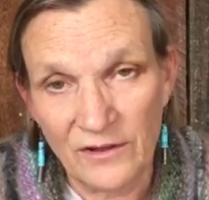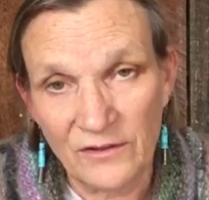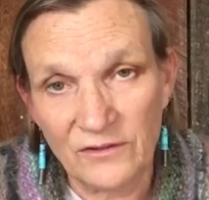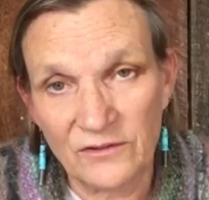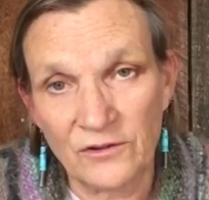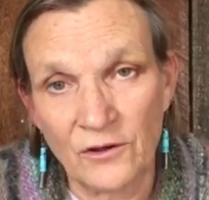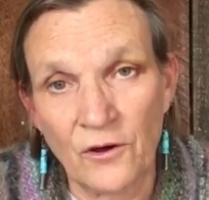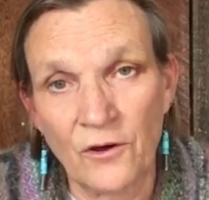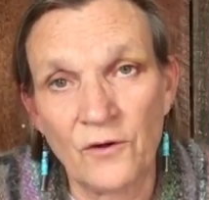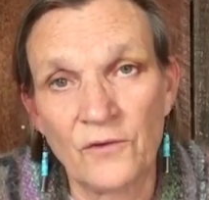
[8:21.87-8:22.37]

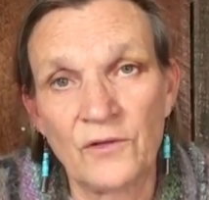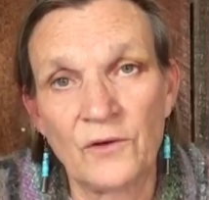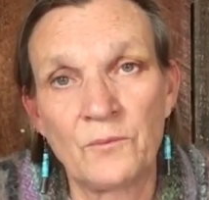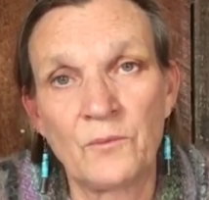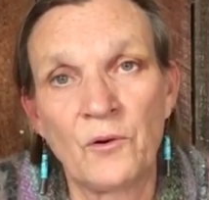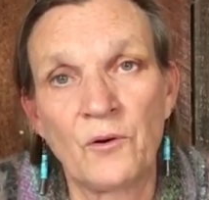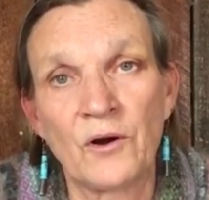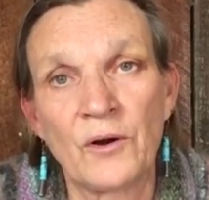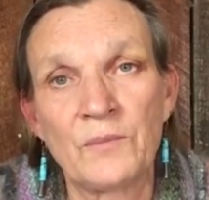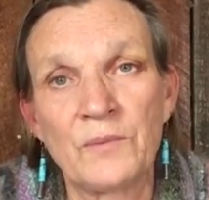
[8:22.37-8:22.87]
So the
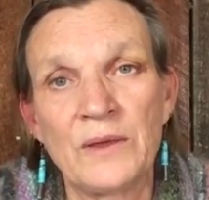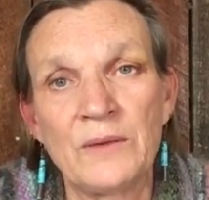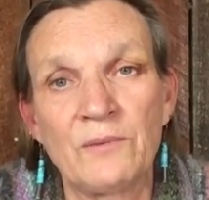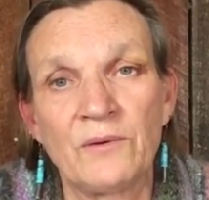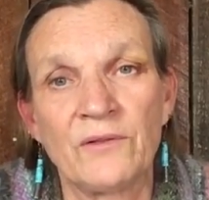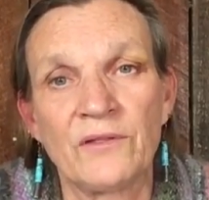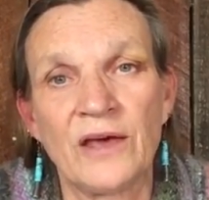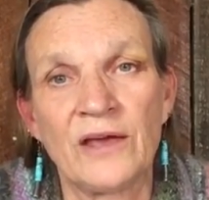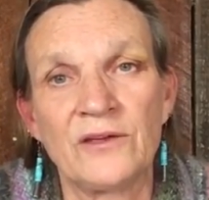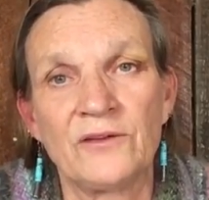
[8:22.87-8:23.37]
more
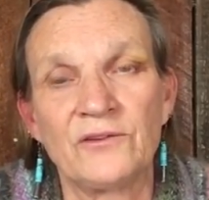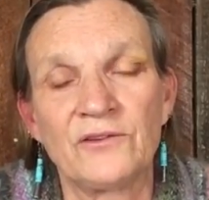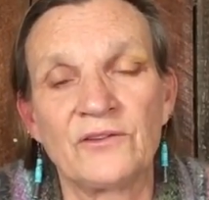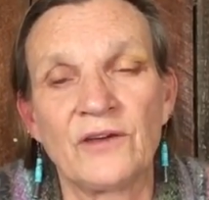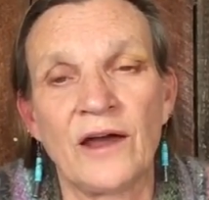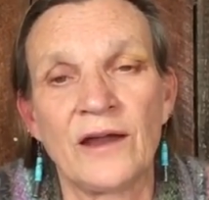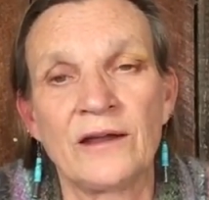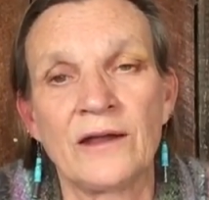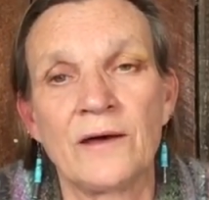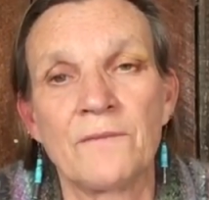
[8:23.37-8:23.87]
people that you
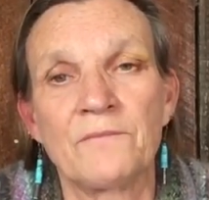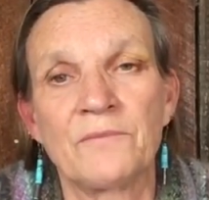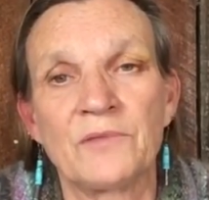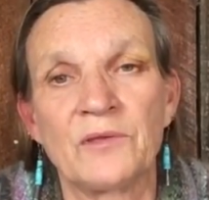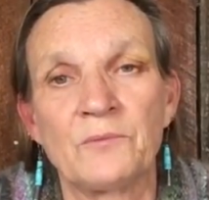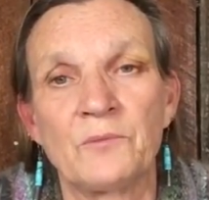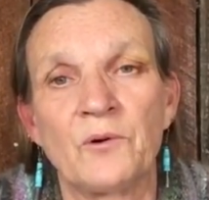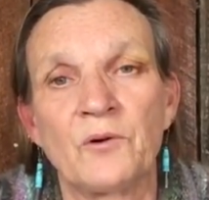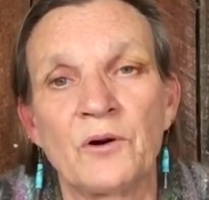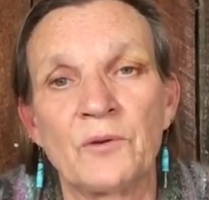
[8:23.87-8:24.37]
sign up,
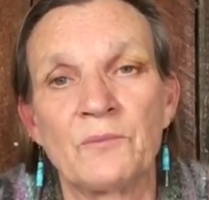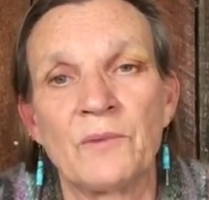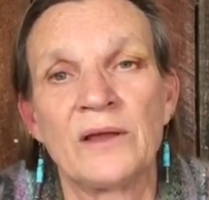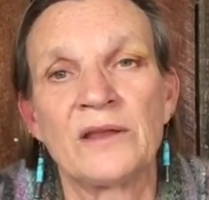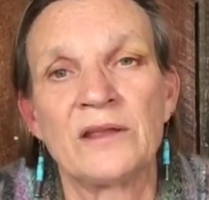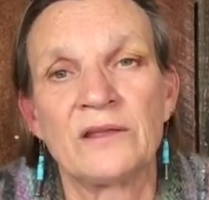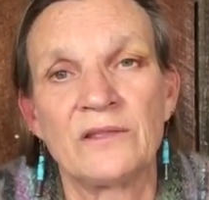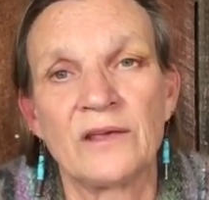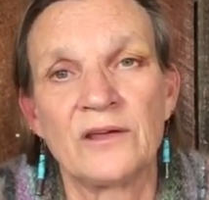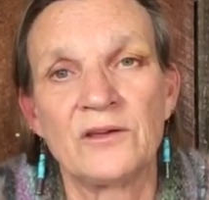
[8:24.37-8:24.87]
the more
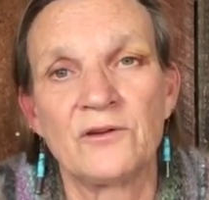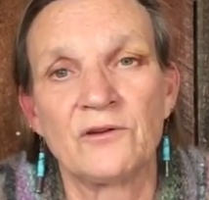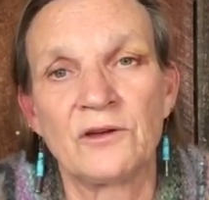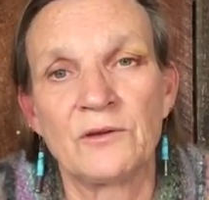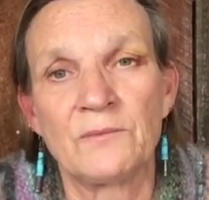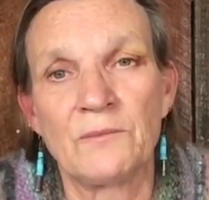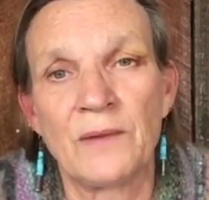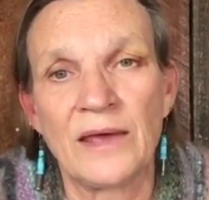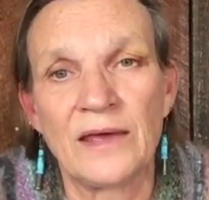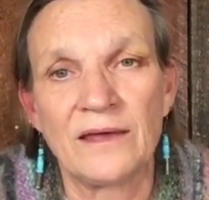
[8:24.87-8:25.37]
money that you
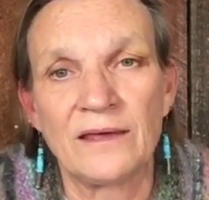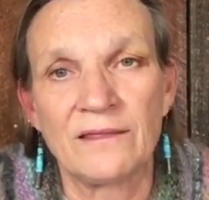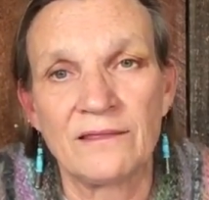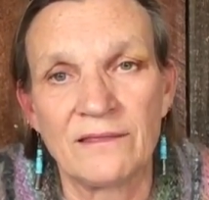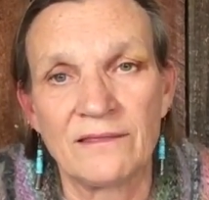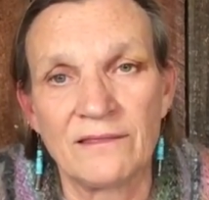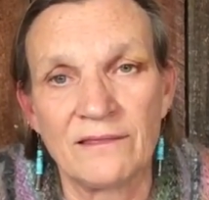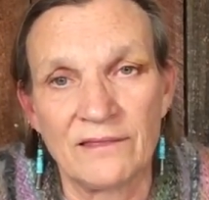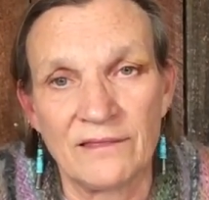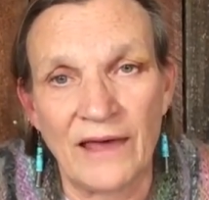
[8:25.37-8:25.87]
can make
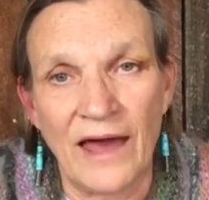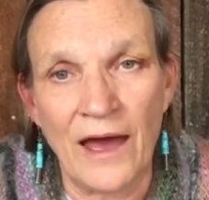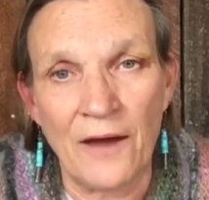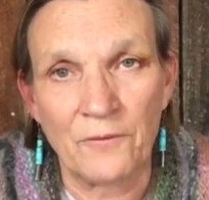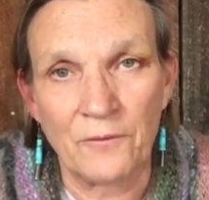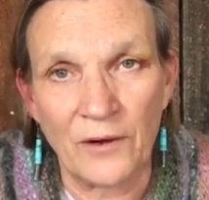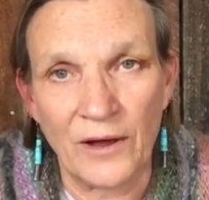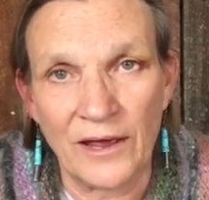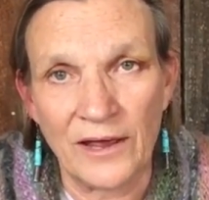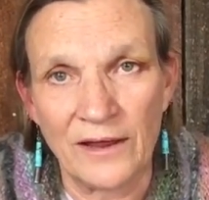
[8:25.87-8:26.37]
that
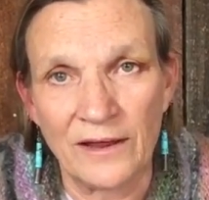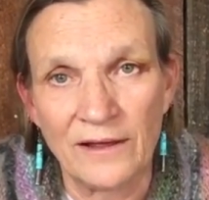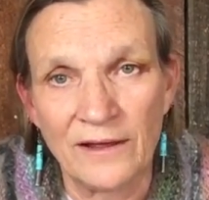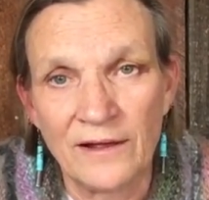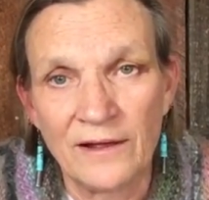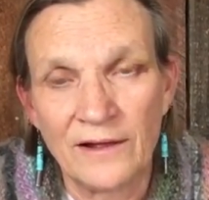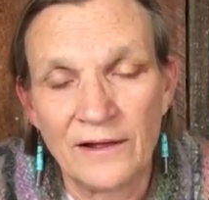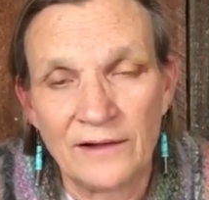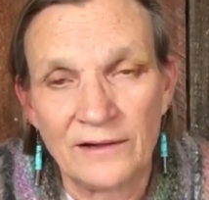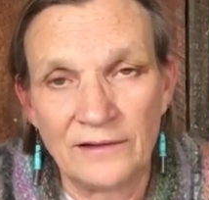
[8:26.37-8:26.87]
way.
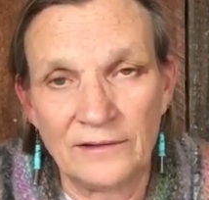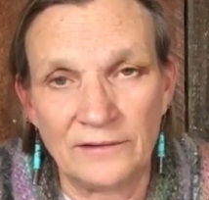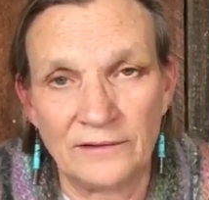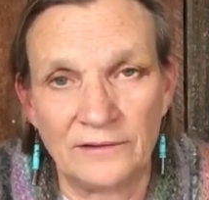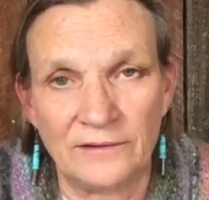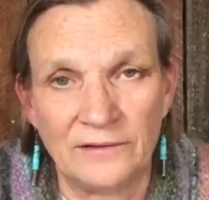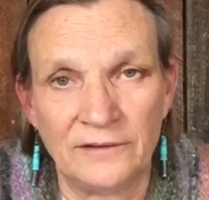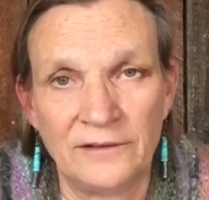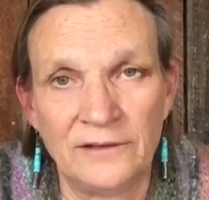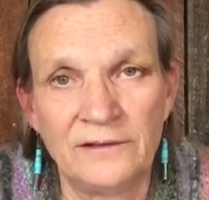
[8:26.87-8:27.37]

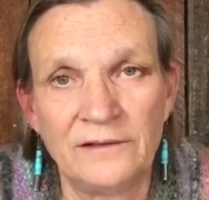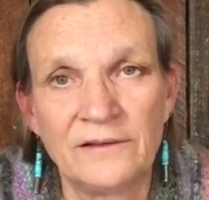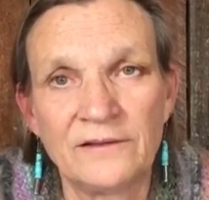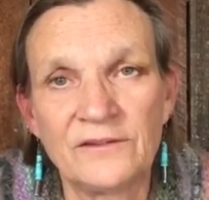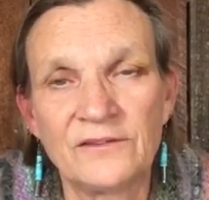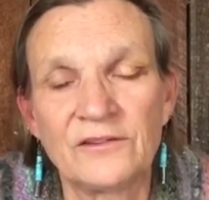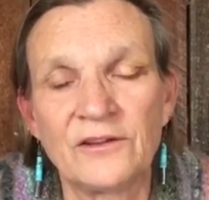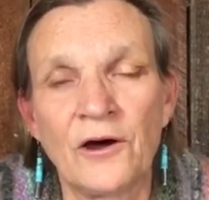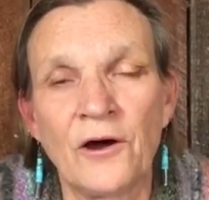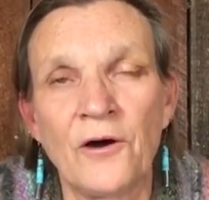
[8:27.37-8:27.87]

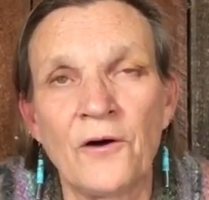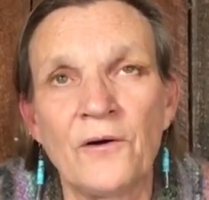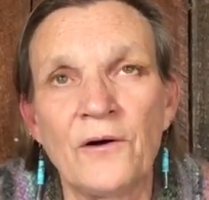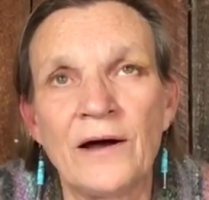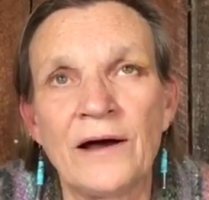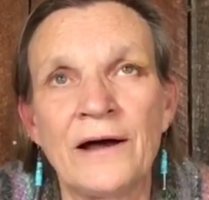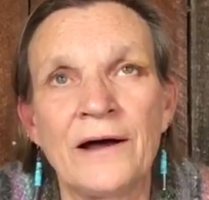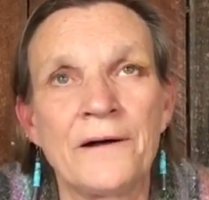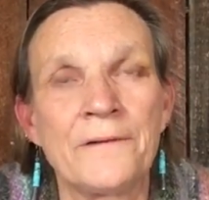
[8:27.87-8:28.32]
So